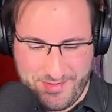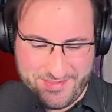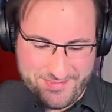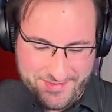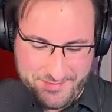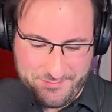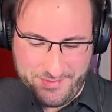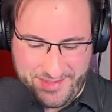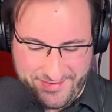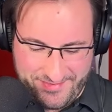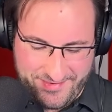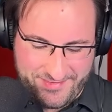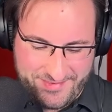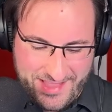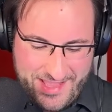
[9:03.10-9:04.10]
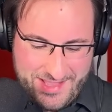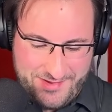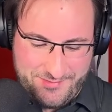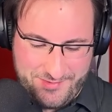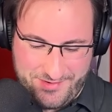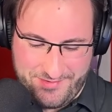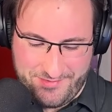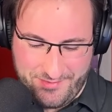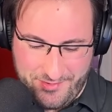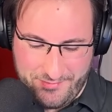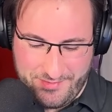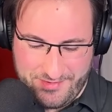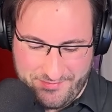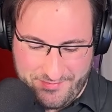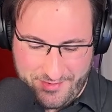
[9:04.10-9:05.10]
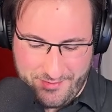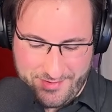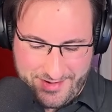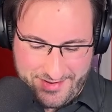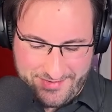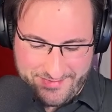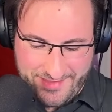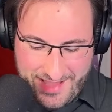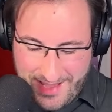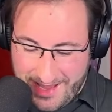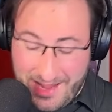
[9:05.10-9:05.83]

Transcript: bits and pieces, which is always very nice.